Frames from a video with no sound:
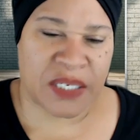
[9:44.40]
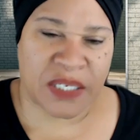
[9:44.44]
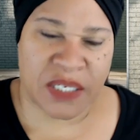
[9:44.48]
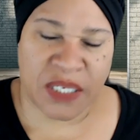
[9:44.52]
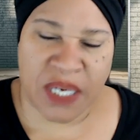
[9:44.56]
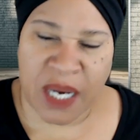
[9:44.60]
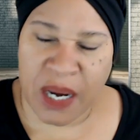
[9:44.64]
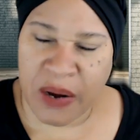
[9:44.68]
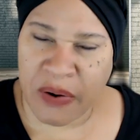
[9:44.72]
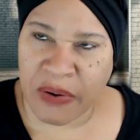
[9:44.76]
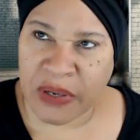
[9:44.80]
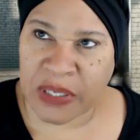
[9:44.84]
and
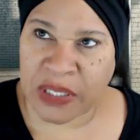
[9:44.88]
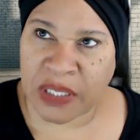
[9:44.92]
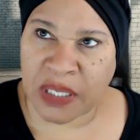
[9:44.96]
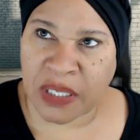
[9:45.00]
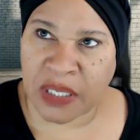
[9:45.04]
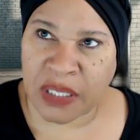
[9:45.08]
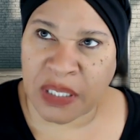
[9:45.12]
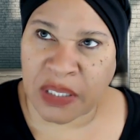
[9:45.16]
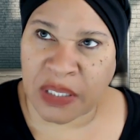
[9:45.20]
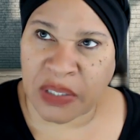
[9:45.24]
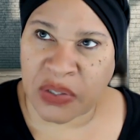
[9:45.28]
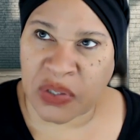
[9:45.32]
Sharon
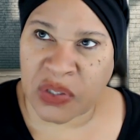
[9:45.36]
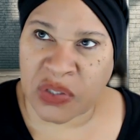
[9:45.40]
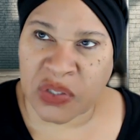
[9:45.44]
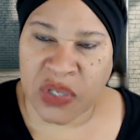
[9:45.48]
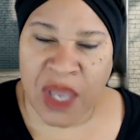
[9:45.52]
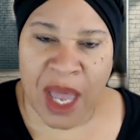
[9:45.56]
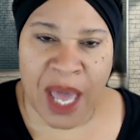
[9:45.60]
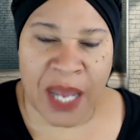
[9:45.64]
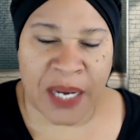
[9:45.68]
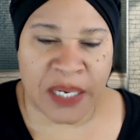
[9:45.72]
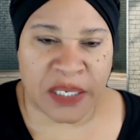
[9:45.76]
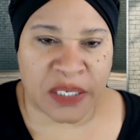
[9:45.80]
is
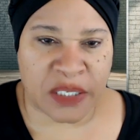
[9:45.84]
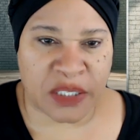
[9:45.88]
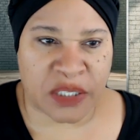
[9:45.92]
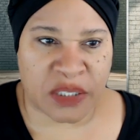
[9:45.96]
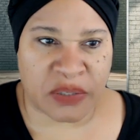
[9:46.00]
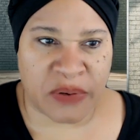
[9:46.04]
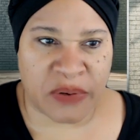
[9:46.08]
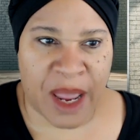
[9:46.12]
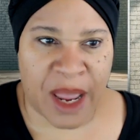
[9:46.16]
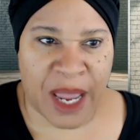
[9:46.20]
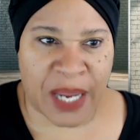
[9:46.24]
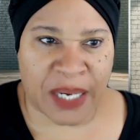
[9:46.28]
kind of
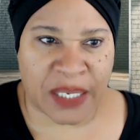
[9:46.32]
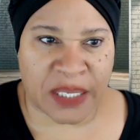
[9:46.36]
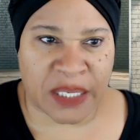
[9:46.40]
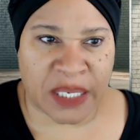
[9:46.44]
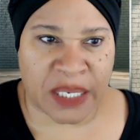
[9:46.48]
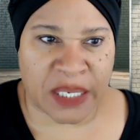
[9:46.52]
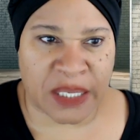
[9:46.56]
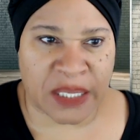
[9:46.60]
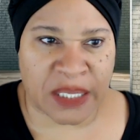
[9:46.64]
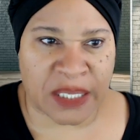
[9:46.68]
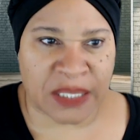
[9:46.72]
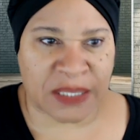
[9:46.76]

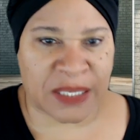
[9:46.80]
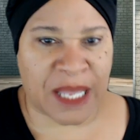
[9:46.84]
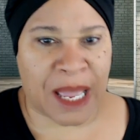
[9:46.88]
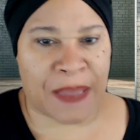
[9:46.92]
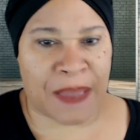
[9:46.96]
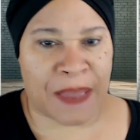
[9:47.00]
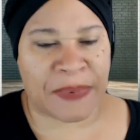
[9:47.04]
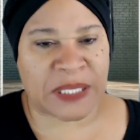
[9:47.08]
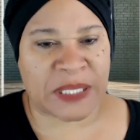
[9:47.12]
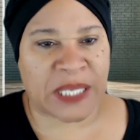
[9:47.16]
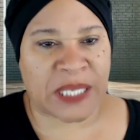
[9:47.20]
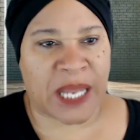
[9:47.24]
distracted because
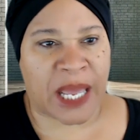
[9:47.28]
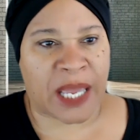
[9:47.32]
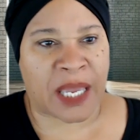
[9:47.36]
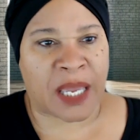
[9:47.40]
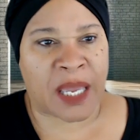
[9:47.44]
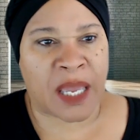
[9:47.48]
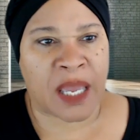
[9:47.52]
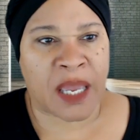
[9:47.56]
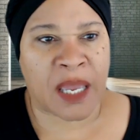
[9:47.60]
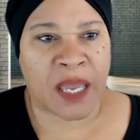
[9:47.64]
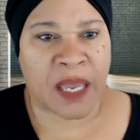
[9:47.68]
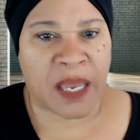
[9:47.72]
Abby's
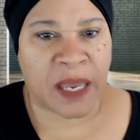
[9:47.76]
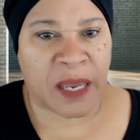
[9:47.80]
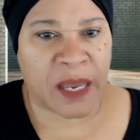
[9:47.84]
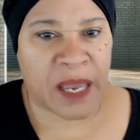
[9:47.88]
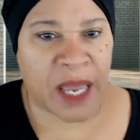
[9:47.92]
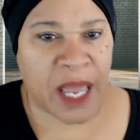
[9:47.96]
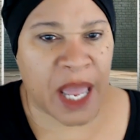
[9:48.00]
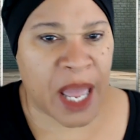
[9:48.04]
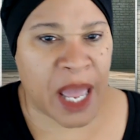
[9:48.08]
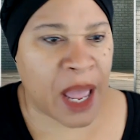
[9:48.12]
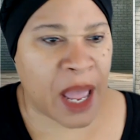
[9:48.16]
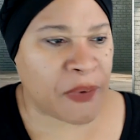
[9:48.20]
like,
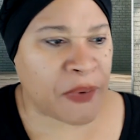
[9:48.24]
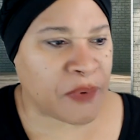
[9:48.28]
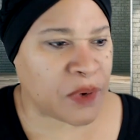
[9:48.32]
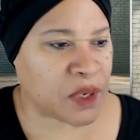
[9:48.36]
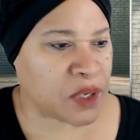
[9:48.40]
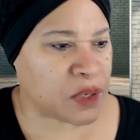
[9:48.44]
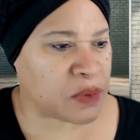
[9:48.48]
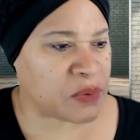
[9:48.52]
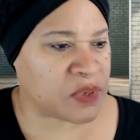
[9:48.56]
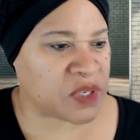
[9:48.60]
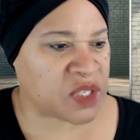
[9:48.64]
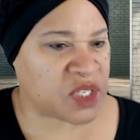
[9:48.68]
how are
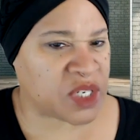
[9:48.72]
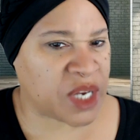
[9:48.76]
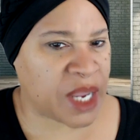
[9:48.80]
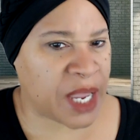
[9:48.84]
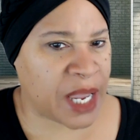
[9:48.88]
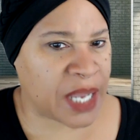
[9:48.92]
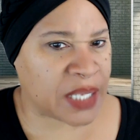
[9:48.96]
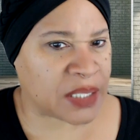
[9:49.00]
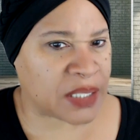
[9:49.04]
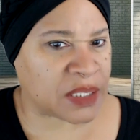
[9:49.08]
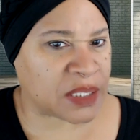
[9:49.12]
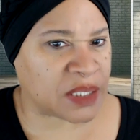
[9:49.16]
you and
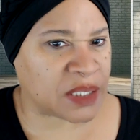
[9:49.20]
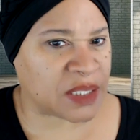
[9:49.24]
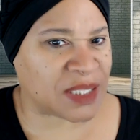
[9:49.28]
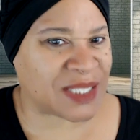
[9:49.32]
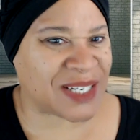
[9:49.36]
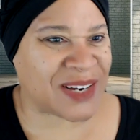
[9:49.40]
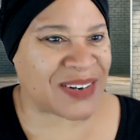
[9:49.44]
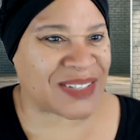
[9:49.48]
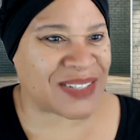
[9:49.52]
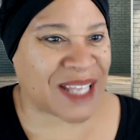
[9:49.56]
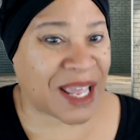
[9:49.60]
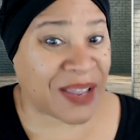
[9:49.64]
Chance? And
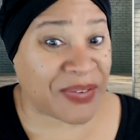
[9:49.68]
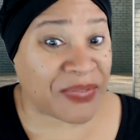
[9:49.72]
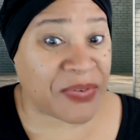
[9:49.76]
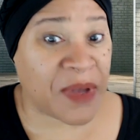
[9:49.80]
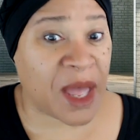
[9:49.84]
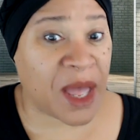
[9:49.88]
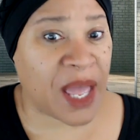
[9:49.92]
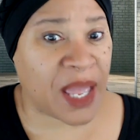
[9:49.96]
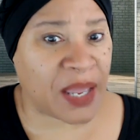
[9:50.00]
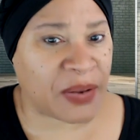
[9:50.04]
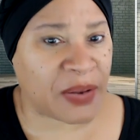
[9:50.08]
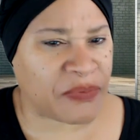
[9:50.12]
Sharon's like,
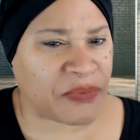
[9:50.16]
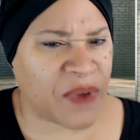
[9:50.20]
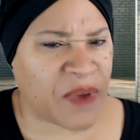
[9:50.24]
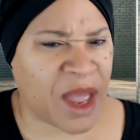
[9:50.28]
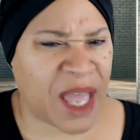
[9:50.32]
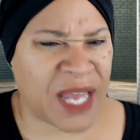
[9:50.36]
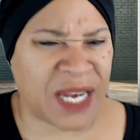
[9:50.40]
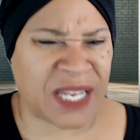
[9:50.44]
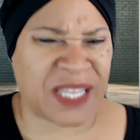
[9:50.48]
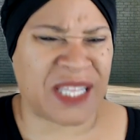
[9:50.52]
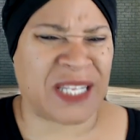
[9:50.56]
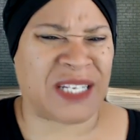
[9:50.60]
fine,
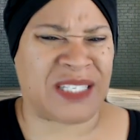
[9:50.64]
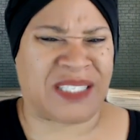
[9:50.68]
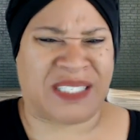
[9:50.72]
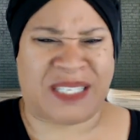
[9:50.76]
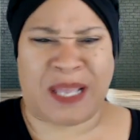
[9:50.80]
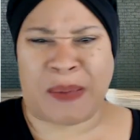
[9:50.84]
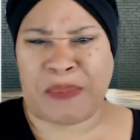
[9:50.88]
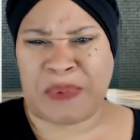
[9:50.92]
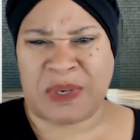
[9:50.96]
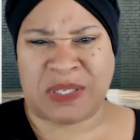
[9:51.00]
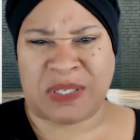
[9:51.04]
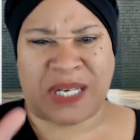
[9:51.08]
fine. And then
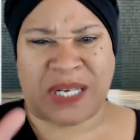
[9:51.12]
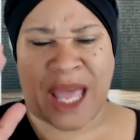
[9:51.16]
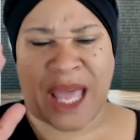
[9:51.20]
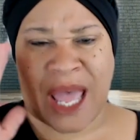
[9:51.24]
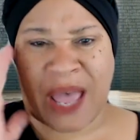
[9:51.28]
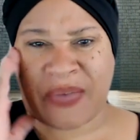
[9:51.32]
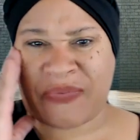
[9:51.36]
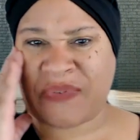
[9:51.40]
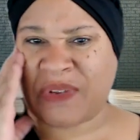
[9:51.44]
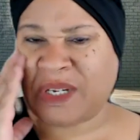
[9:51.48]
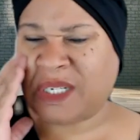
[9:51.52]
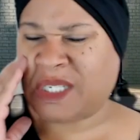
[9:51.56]
Summer's
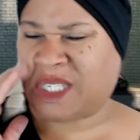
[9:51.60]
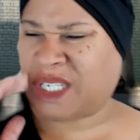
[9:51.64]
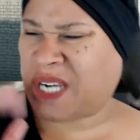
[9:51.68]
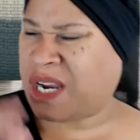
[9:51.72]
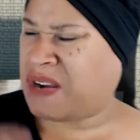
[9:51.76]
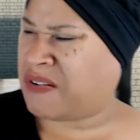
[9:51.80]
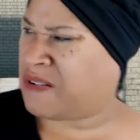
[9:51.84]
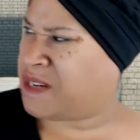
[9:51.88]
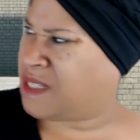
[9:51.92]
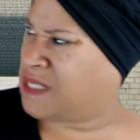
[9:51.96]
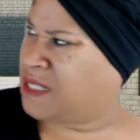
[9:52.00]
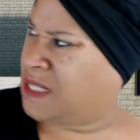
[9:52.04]
laughing.
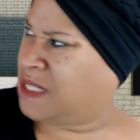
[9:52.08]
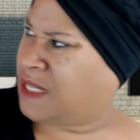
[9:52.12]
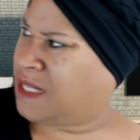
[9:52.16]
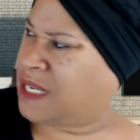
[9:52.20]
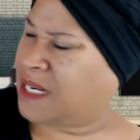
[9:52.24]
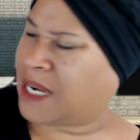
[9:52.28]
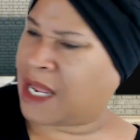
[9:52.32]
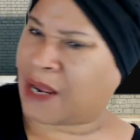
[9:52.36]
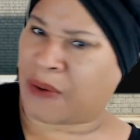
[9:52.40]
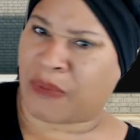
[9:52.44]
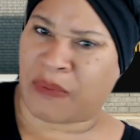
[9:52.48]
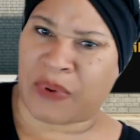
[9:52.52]
Sharon's
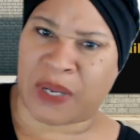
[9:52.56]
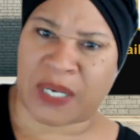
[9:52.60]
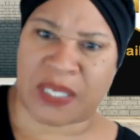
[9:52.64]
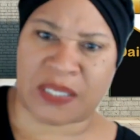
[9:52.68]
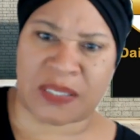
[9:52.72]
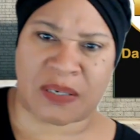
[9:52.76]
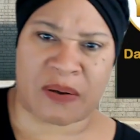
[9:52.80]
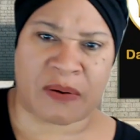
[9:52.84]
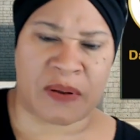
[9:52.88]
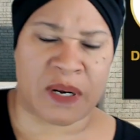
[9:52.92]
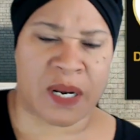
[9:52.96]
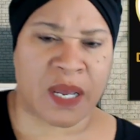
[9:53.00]
looking like, what
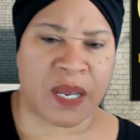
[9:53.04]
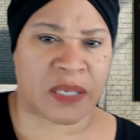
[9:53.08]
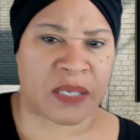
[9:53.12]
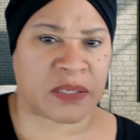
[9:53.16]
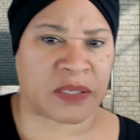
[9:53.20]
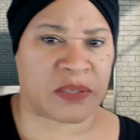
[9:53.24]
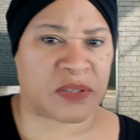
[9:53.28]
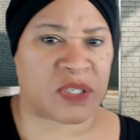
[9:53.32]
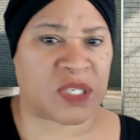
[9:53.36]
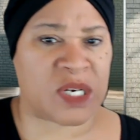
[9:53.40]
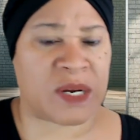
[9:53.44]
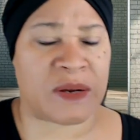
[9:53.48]
is going on?
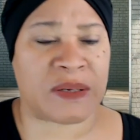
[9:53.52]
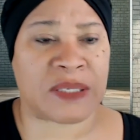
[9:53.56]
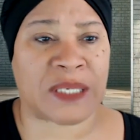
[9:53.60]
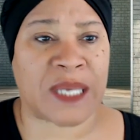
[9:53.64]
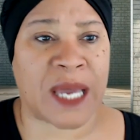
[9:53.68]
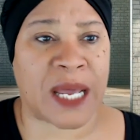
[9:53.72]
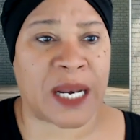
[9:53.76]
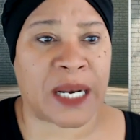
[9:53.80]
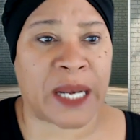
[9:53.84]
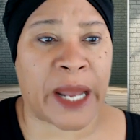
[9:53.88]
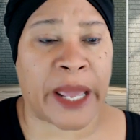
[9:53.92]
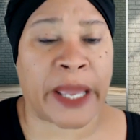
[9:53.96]
So Sharon's
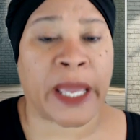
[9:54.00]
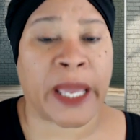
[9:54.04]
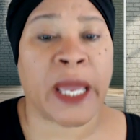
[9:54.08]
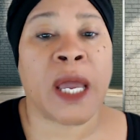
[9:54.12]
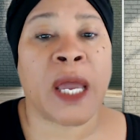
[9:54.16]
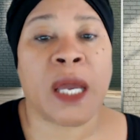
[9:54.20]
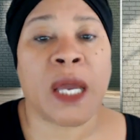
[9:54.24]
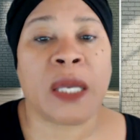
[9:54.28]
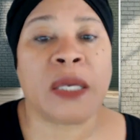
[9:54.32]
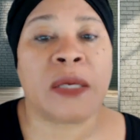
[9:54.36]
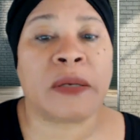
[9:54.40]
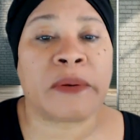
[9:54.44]
kind of like,
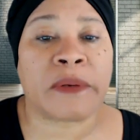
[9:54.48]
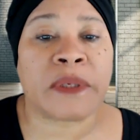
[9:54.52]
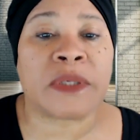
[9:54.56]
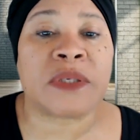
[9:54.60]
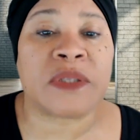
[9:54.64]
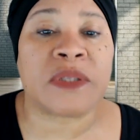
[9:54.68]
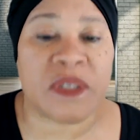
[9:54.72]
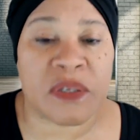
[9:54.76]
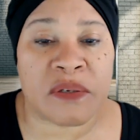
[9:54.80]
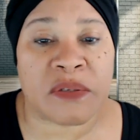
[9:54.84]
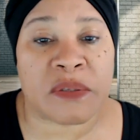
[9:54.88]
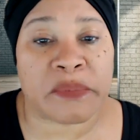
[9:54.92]
you know,
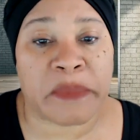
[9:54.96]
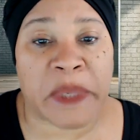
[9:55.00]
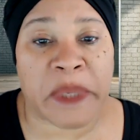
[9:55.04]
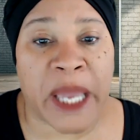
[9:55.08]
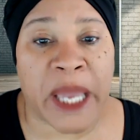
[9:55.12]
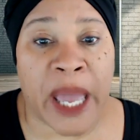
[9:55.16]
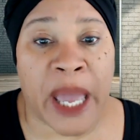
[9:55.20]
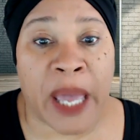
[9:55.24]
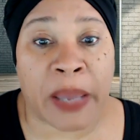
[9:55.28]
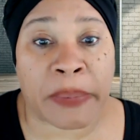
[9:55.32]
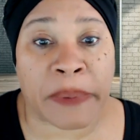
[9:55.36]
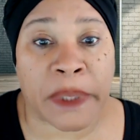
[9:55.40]
excuse
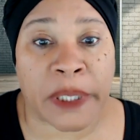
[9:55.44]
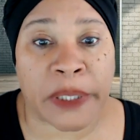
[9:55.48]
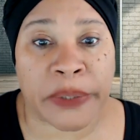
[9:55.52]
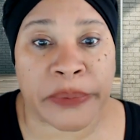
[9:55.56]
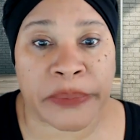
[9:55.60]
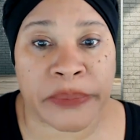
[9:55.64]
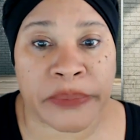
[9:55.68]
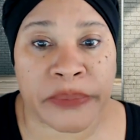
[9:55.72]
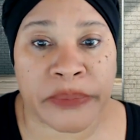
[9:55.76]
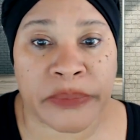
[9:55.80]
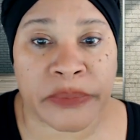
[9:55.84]
me, Abby.